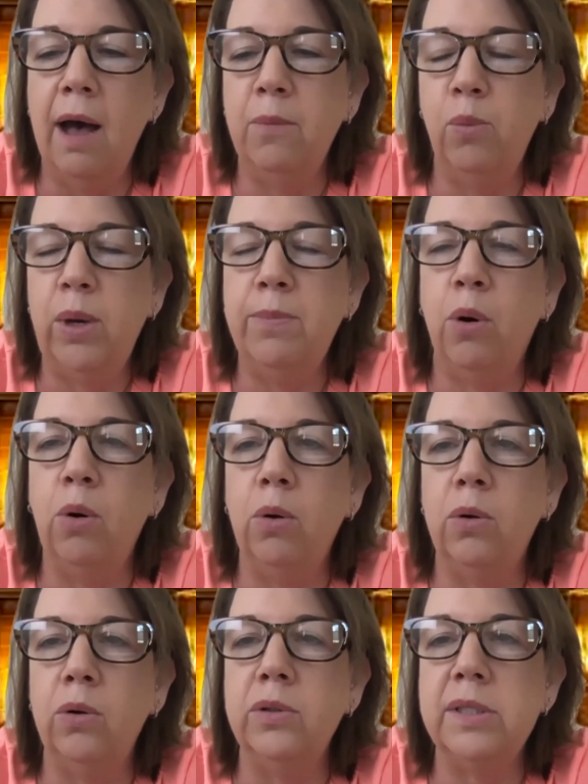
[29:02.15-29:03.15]
We
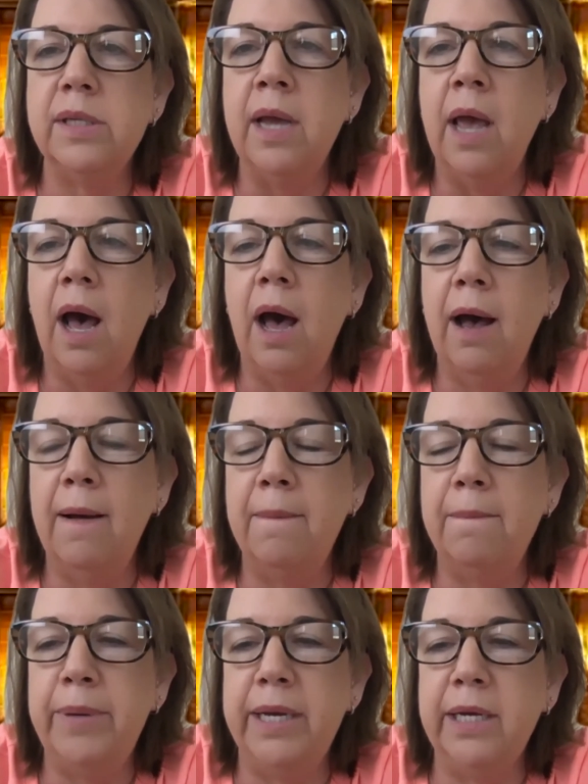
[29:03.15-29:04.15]
pulled
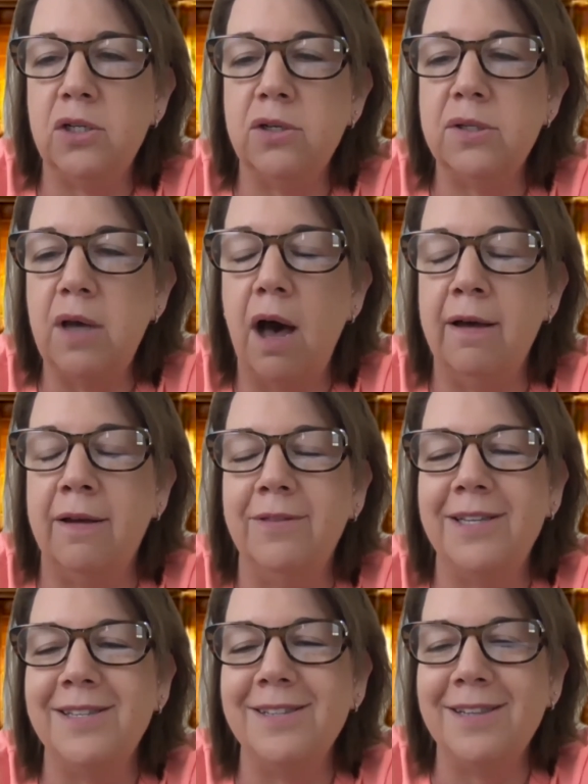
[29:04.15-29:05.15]
pictures off,
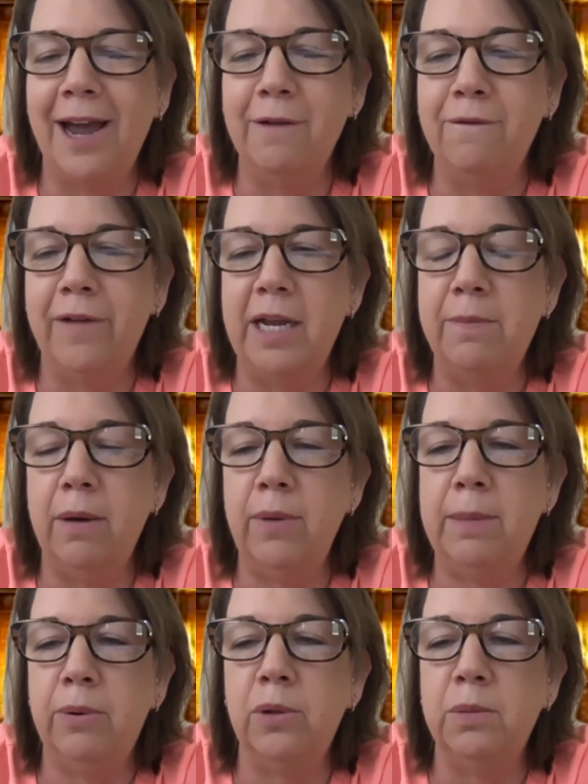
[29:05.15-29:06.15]
this is kind of funny, but we
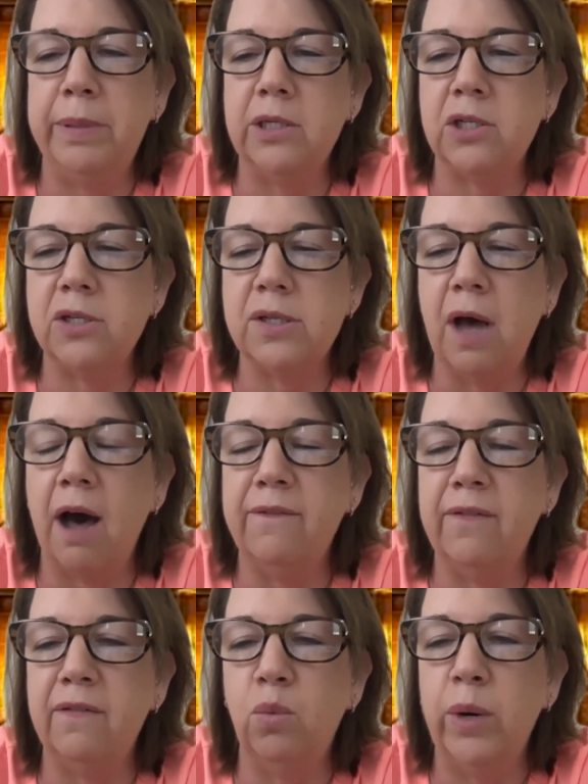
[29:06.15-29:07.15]
pulled pictures off
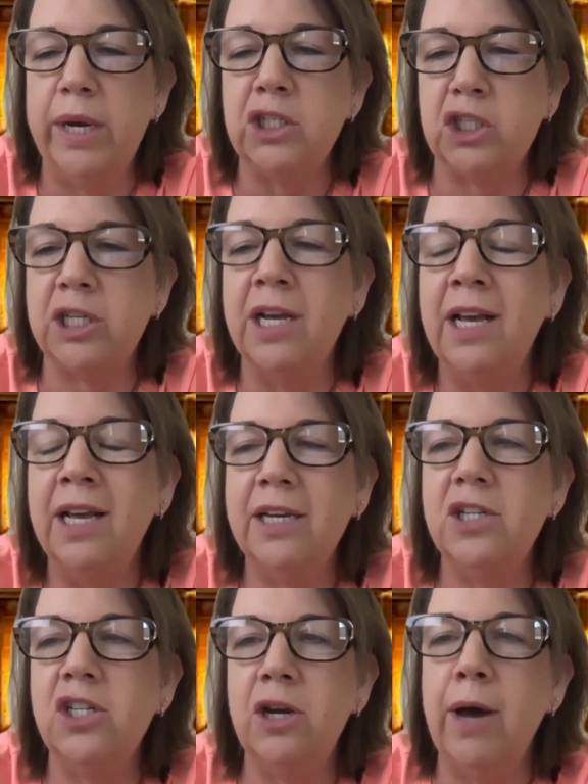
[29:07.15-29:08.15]
of Wish, because
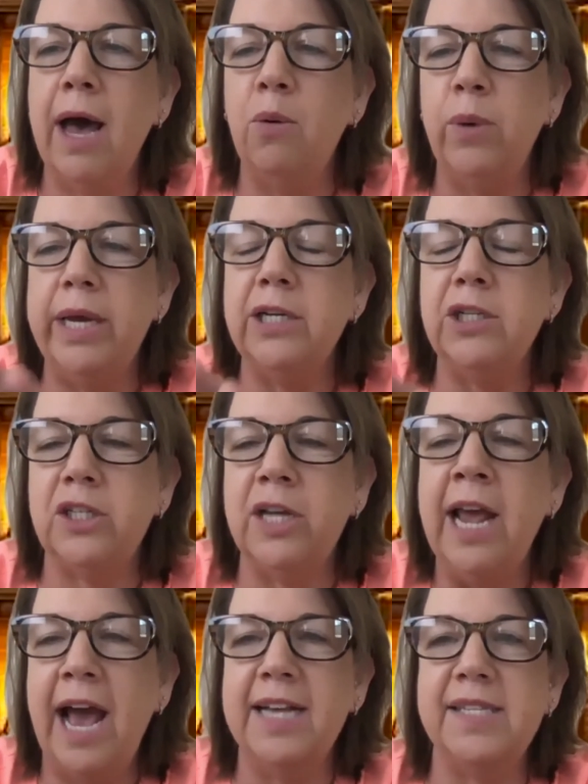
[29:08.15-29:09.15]
you know how Wish
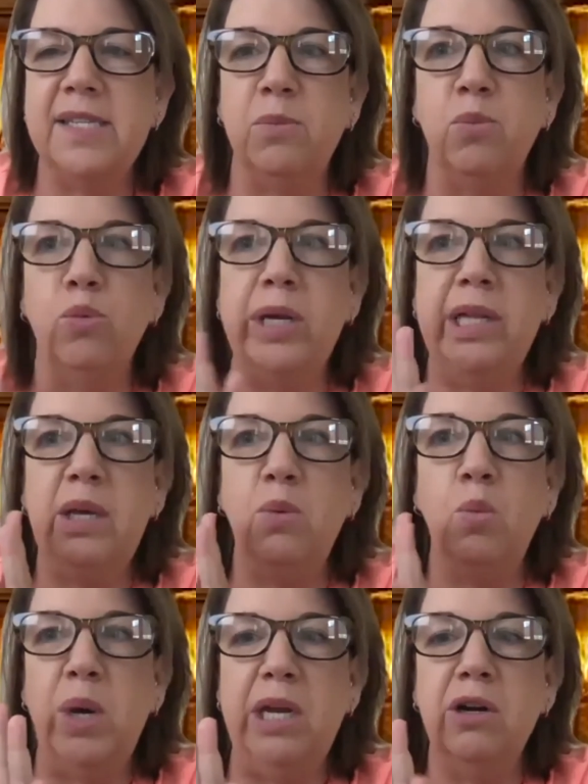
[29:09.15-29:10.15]
has some really
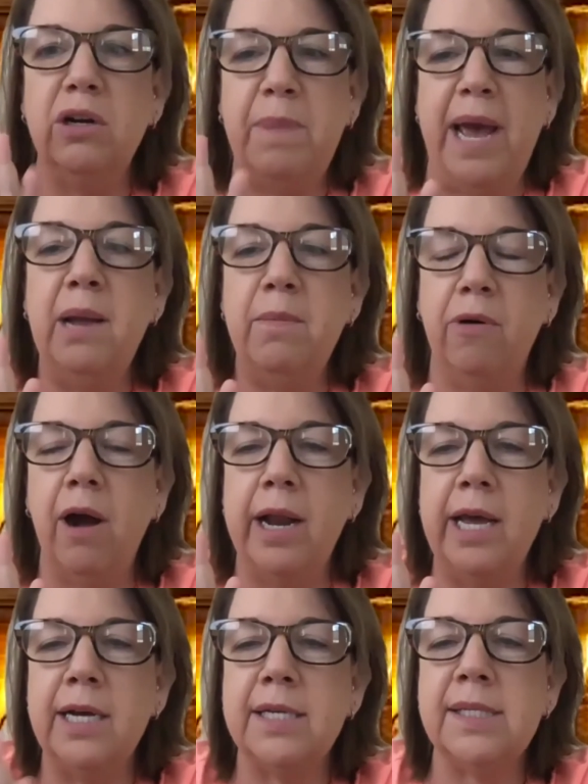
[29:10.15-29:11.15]
weird pet
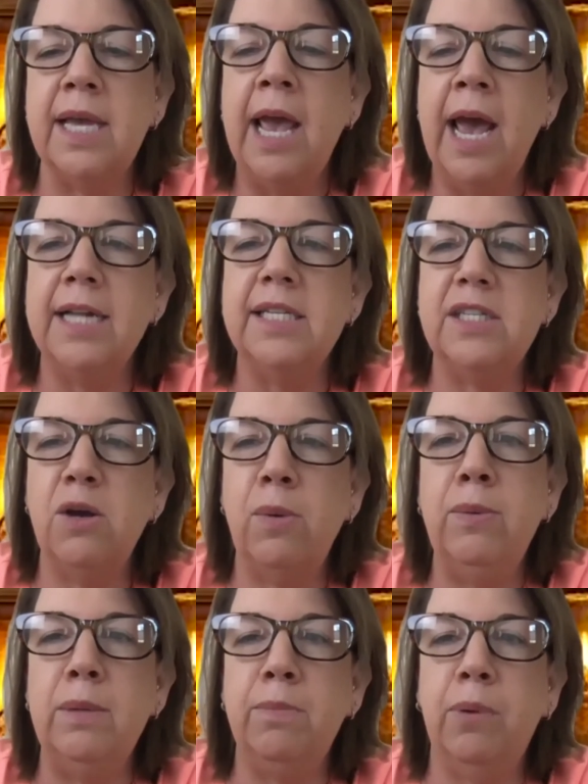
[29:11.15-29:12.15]
products. And so we
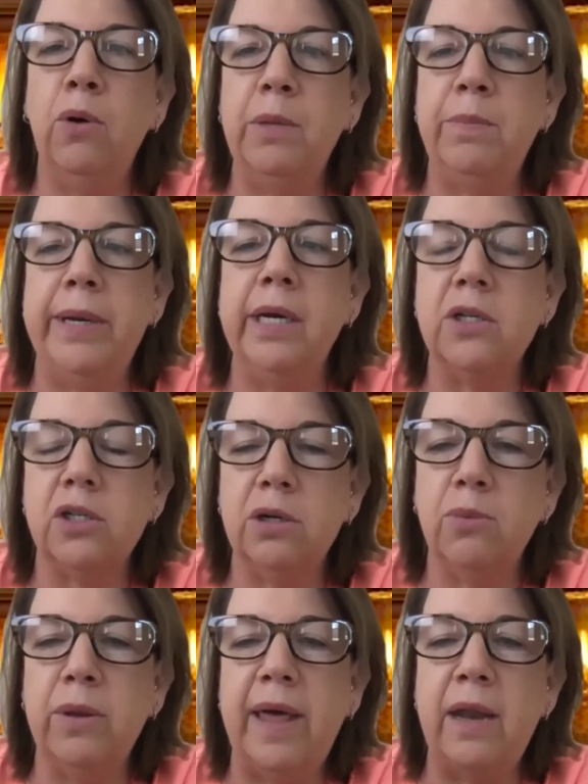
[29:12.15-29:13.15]
would pull the picture
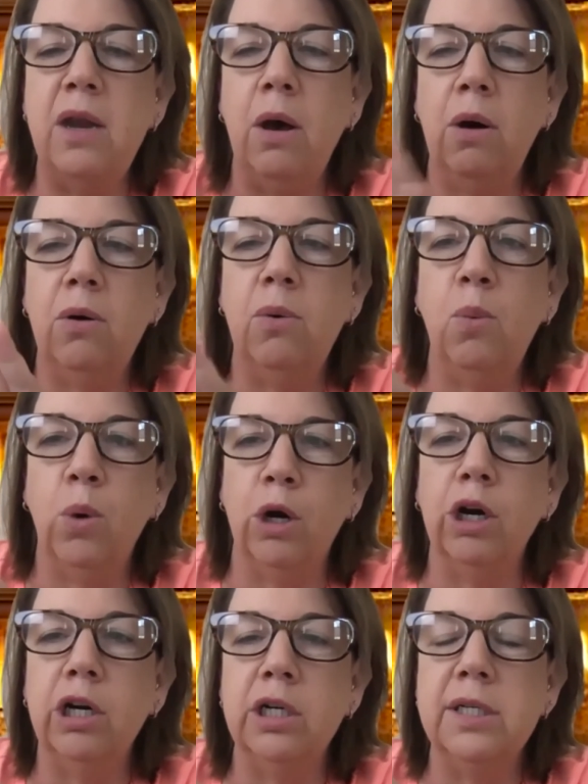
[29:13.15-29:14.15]
with no
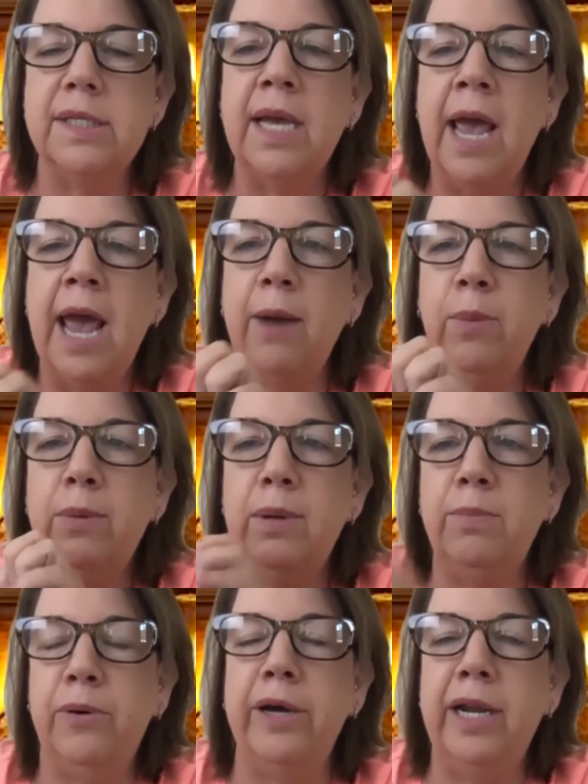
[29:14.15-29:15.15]
words, and we would
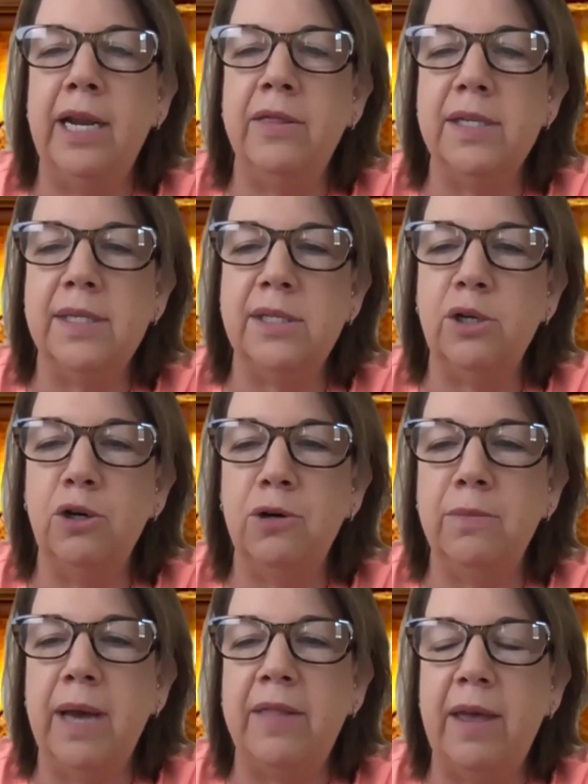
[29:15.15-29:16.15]
put it in the Zoom,
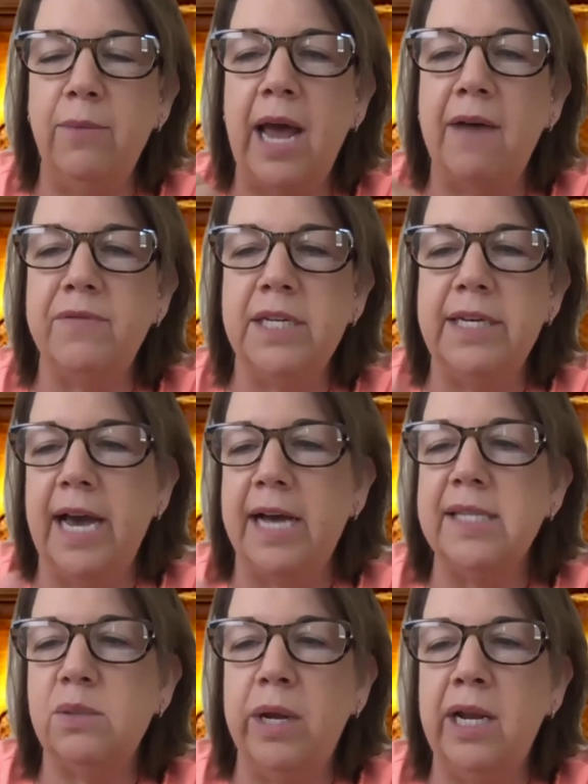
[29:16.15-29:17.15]
and they would have to
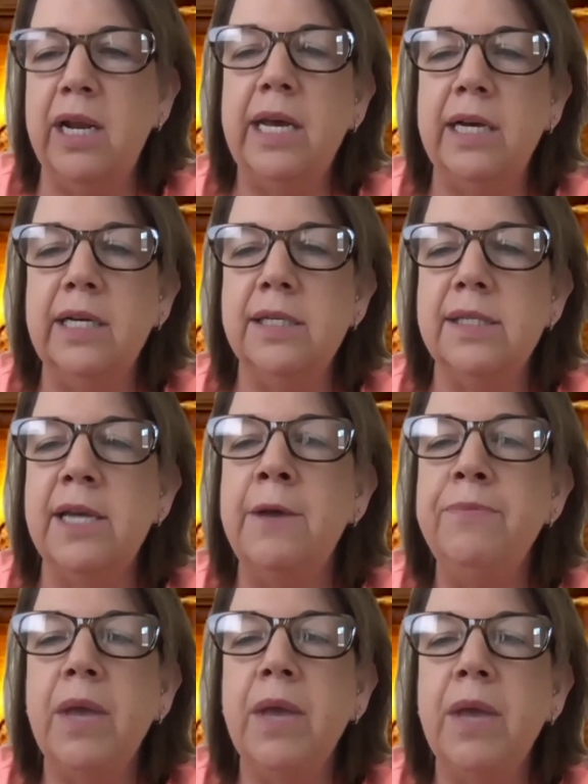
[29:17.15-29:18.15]
guess what it is.
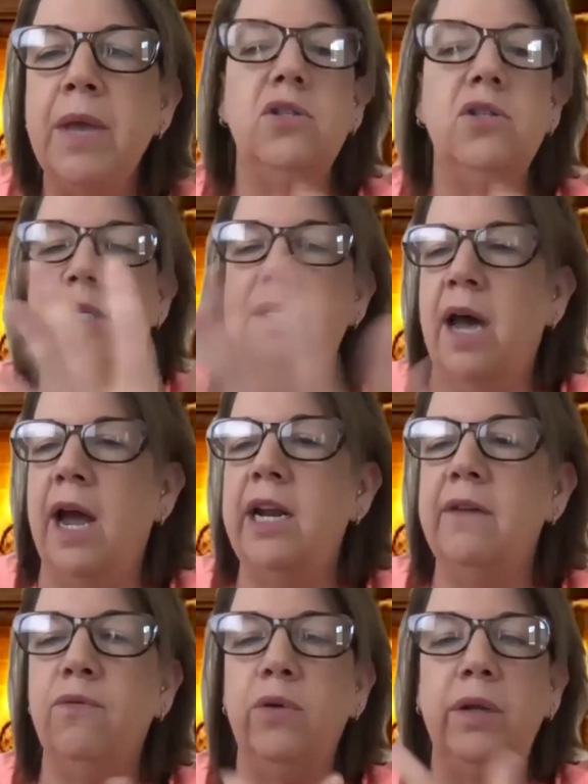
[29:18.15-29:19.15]
And so just kind
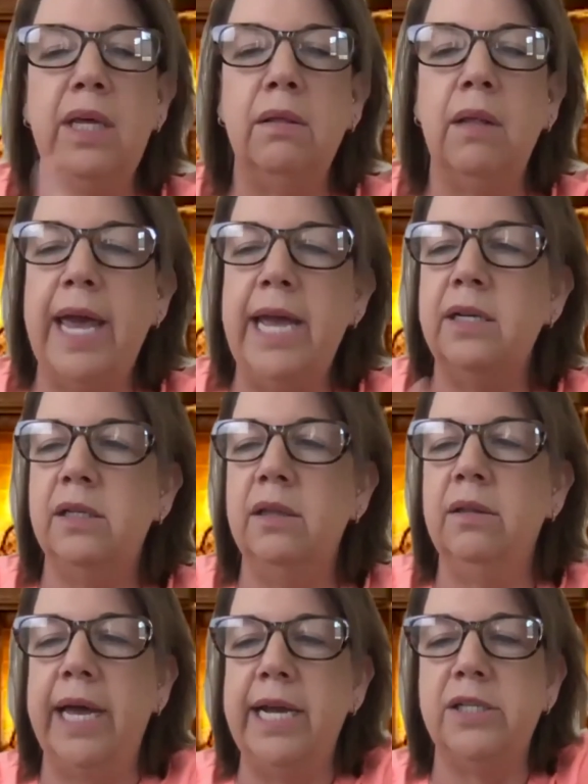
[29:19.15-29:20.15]
of really
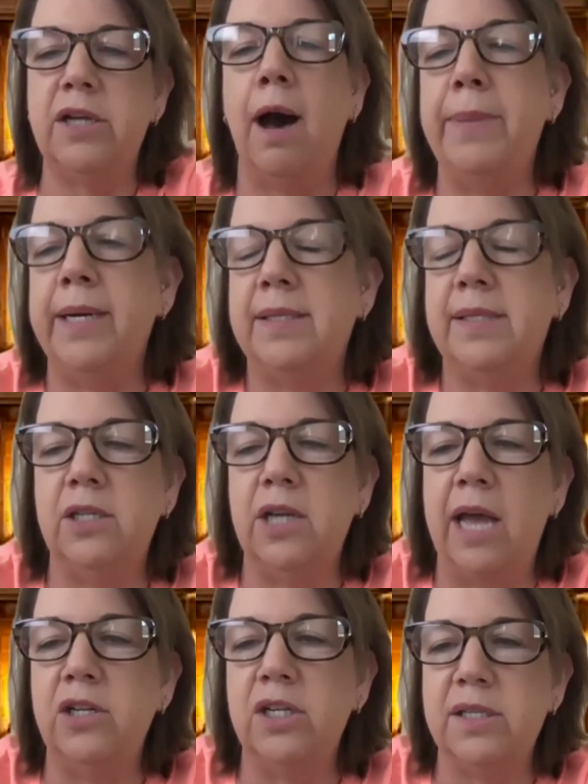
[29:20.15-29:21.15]
light topics, and
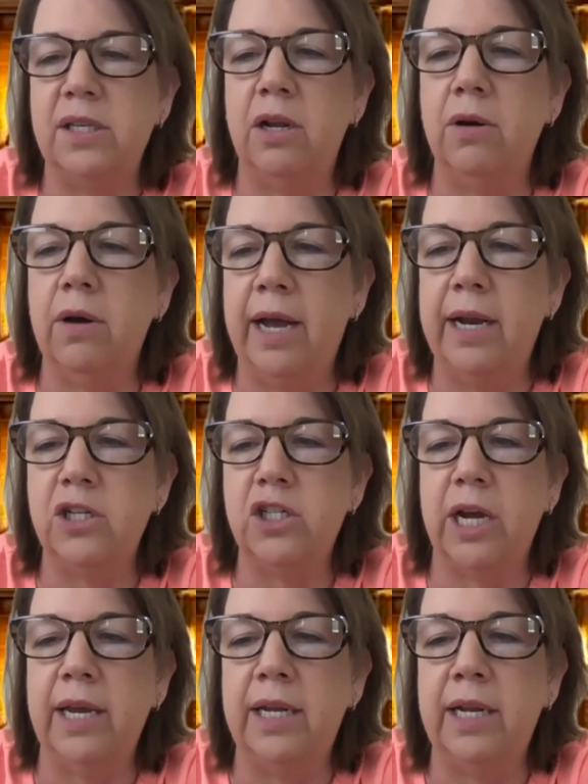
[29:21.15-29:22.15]
just, kind of
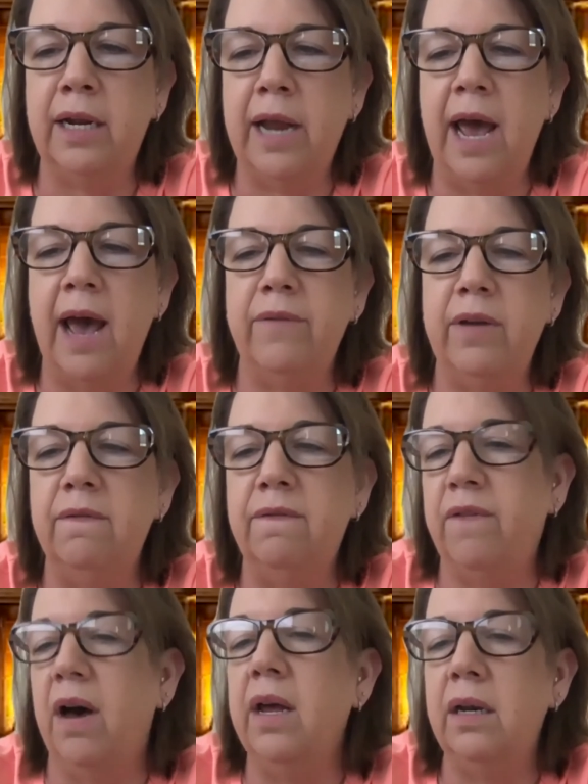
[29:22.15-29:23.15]
checking in and having
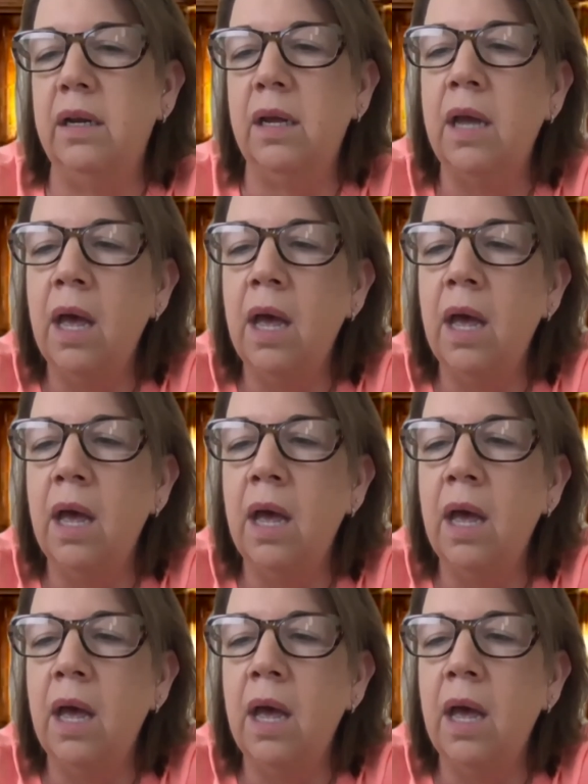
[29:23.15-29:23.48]
fun.